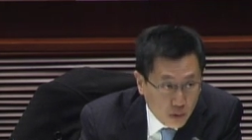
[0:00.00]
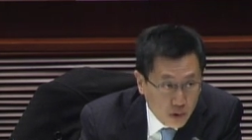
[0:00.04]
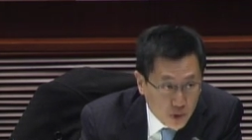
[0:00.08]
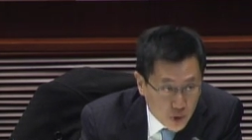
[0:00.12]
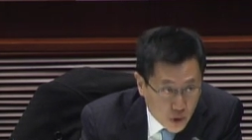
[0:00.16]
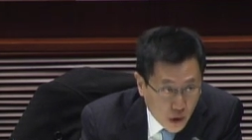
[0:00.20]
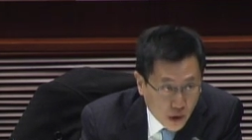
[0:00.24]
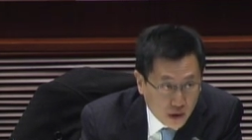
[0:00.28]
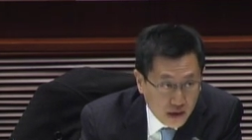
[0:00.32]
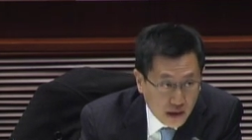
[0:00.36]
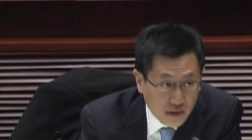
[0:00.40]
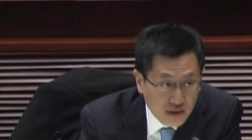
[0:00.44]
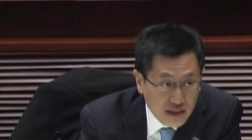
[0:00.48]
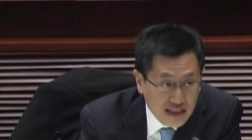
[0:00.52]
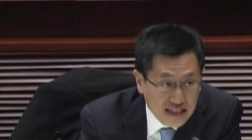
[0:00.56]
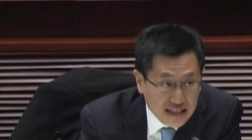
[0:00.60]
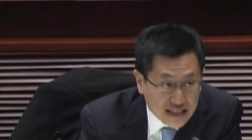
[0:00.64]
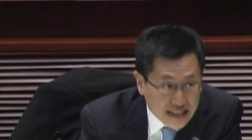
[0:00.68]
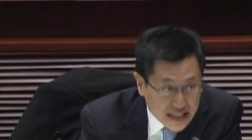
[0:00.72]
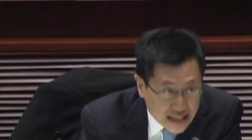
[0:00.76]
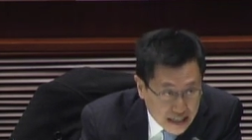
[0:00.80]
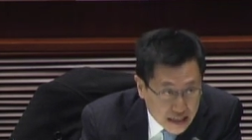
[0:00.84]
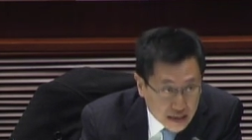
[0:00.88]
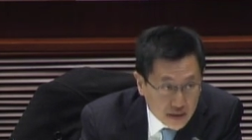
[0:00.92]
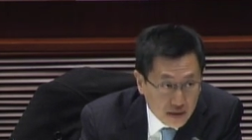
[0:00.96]
CBS
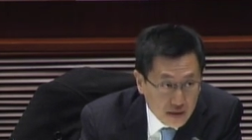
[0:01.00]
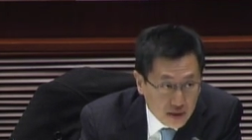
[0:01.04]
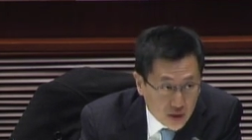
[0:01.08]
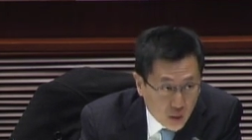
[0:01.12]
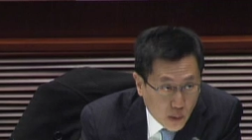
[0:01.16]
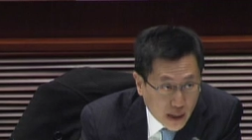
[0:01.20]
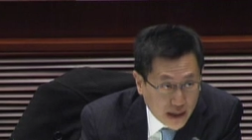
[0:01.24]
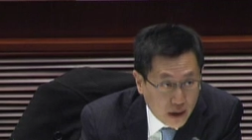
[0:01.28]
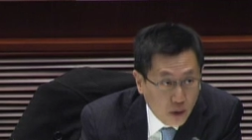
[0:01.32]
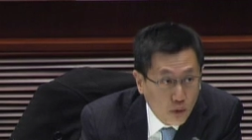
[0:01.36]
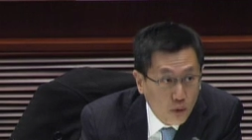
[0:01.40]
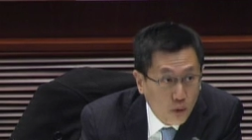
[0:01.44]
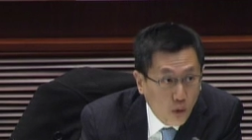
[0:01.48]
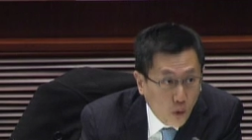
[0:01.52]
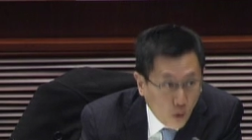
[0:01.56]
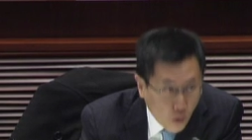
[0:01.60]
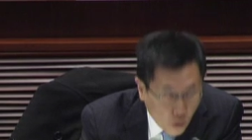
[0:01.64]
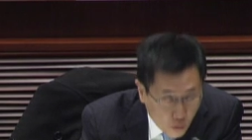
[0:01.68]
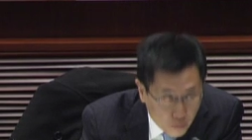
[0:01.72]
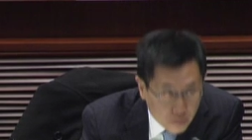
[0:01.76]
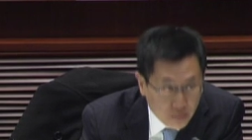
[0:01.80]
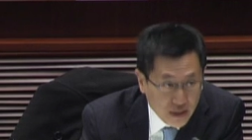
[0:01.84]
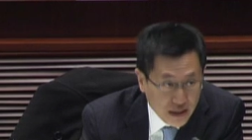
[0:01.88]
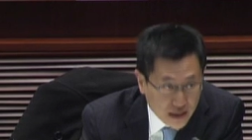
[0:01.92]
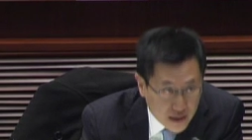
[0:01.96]
buildings, Civil
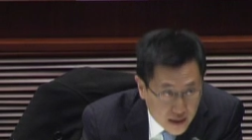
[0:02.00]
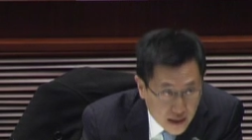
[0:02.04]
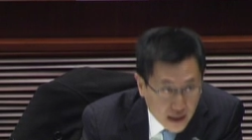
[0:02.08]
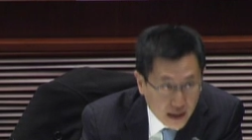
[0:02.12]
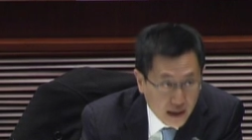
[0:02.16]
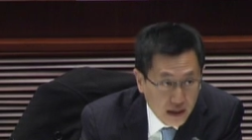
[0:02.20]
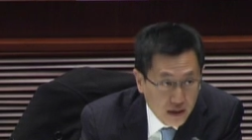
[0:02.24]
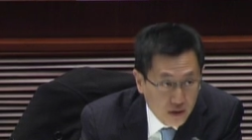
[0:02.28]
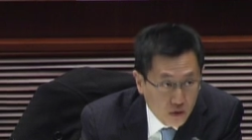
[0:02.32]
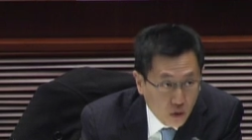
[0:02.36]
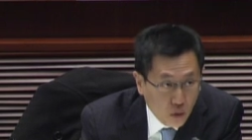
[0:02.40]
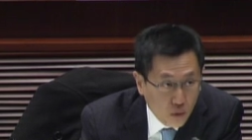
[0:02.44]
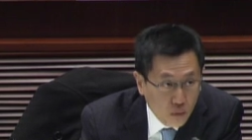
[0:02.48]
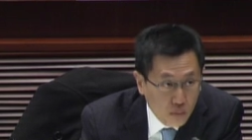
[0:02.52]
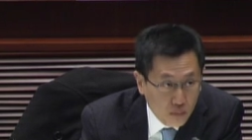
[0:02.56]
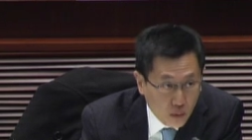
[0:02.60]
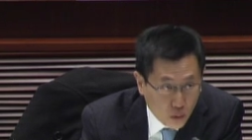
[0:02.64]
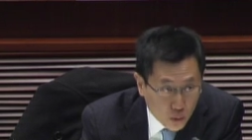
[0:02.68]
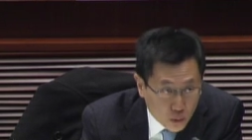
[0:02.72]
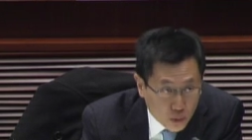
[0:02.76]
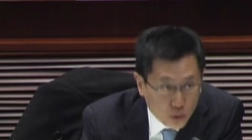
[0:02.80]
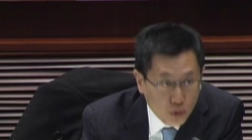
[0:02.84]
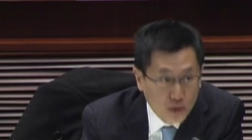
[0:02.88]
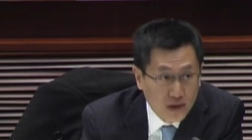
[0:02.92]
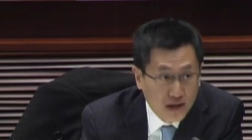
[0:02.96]
Service
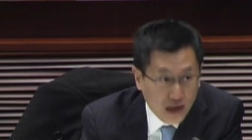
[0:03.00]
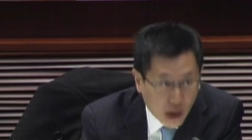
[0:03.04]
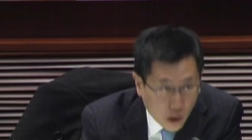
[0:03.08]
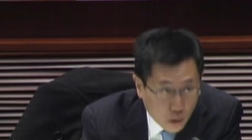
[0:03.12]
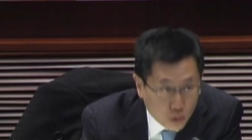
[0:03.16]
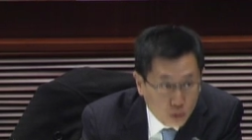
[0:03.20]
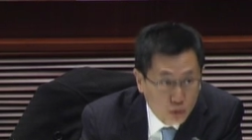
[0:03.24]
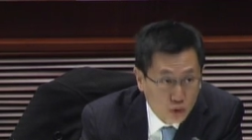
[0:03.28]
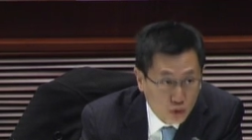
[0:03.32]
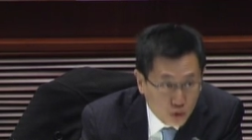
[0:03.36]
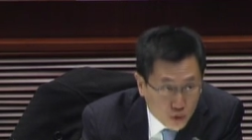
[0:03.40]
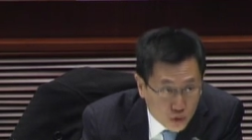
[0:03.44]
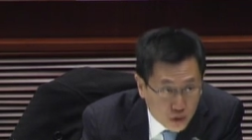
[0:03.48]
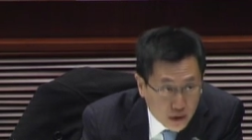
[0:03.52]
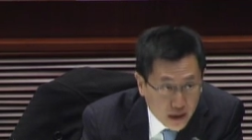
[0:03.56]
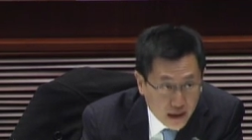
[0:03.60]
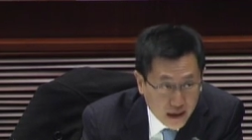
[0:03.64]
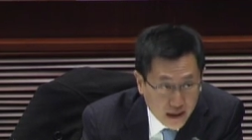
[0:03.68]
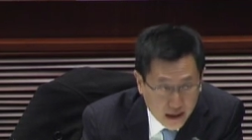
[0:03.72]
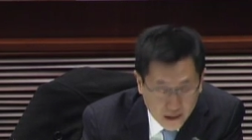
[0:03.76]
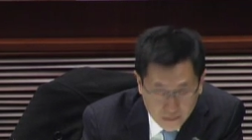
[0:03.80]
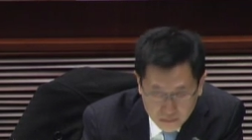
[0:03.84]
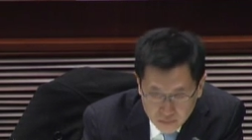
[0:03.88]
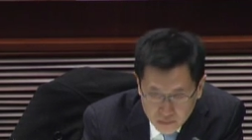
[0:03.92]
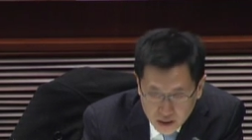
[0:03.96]
Cooperative Building Society
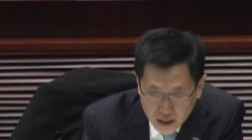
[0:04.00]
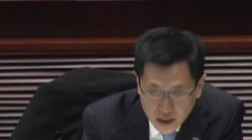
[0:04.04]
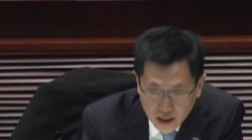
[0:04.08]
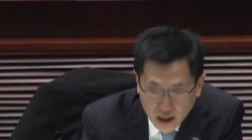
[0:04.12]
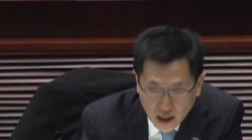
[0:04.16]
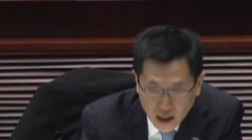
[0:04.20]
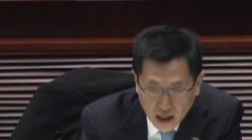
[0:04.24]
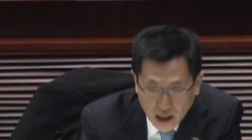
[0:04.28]
scheme.